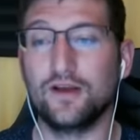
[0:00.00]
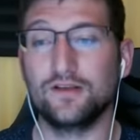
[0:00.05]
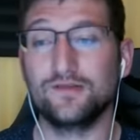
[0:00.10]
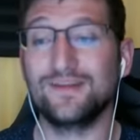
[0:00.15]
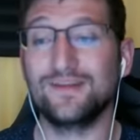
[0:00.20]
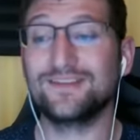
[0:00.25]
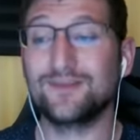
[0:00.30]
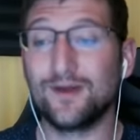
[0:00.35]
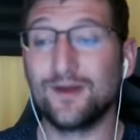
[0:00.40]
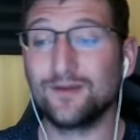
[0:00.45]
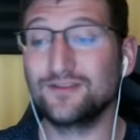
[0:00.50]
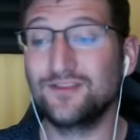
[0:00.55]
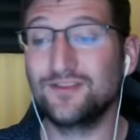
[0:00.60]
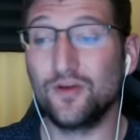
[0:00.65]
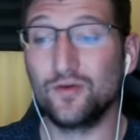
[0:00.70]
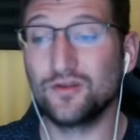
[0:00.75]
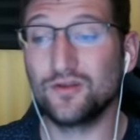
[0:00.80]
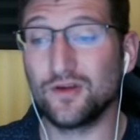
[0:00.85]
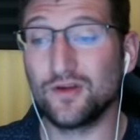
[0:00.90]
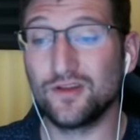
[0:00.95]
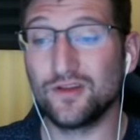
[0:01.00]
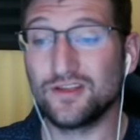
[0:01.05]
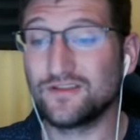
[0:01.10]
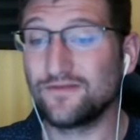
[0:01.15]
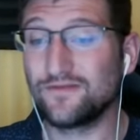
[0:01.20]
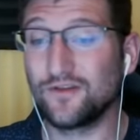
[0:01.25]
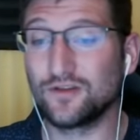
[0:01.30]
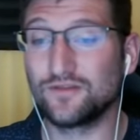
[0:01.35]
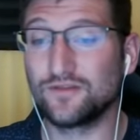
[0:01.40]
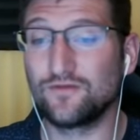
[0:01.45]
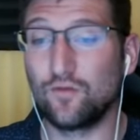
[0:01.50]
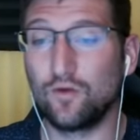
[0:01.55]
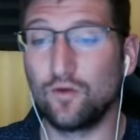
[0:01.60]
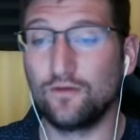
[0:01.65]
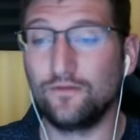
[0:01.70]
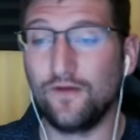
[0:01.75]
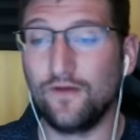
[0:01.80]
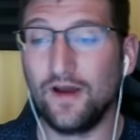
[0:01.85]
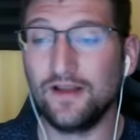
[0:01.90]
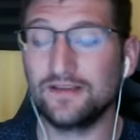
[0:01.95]
So that's what I was doing during these first four
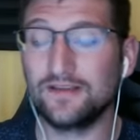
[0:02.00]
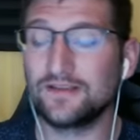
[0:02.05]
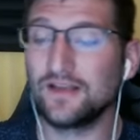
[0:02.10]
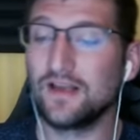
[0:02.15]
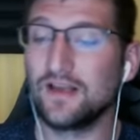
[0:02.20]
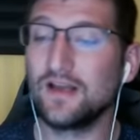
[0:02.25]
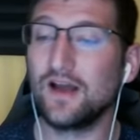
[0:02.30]
fights.